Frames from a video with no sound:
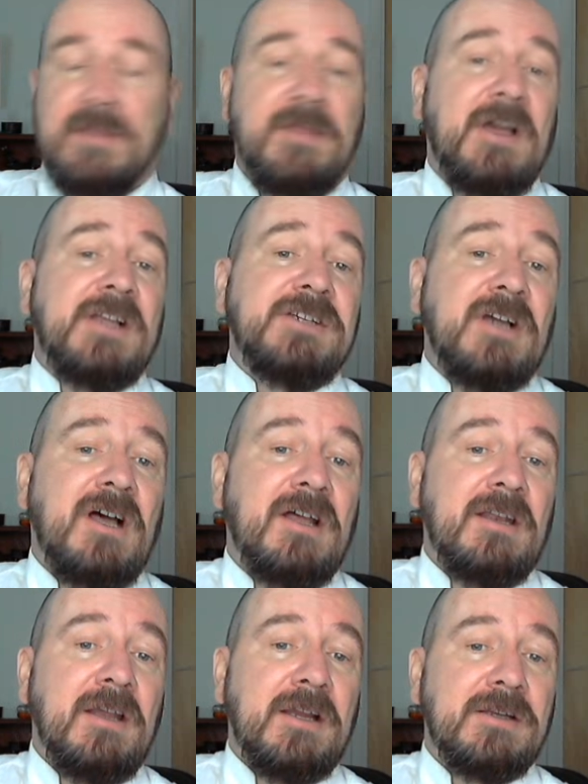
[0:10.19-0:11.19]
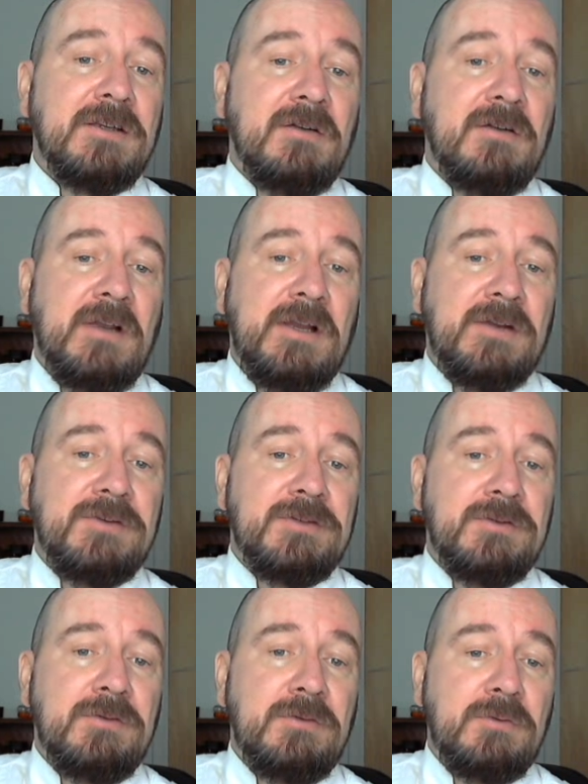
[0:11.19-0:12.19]
thought y'all'd like to know how
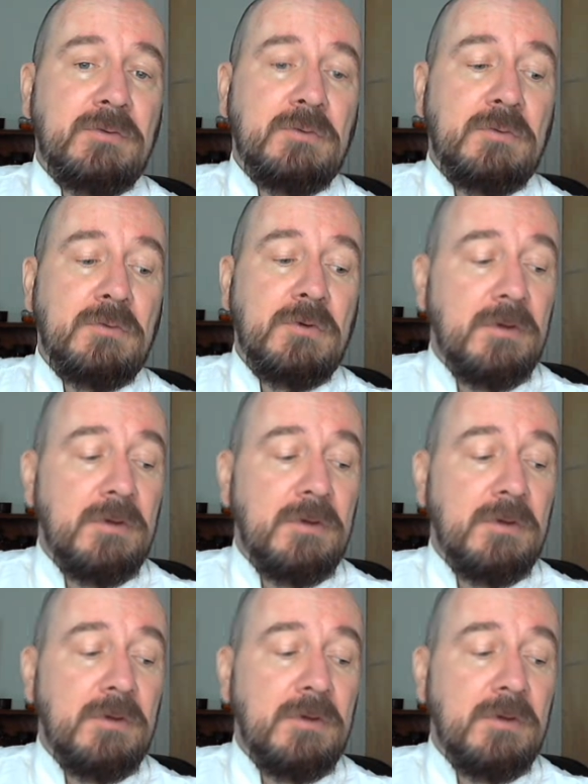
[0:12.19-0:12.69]
to